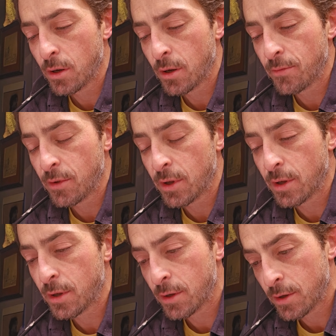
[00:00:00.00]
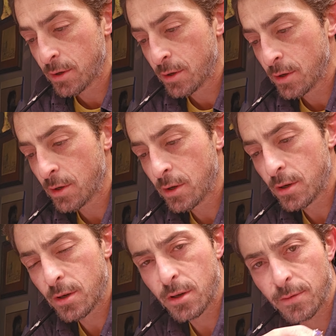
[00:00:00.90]
Like
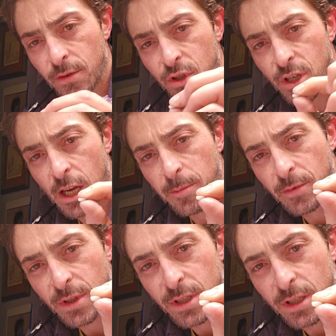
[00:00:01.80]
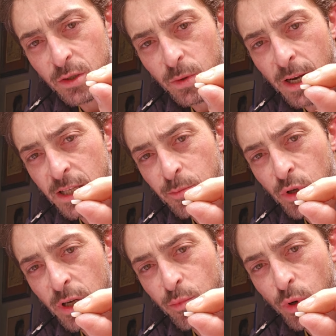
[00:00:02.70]
the shape. You see this one has a
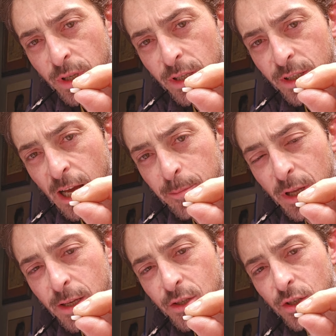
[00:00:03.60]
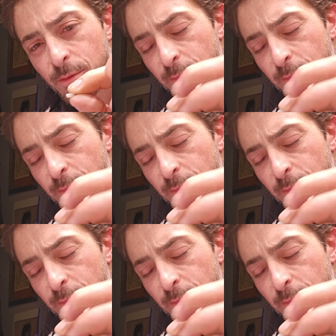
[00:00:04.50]
pretty pointy top edge.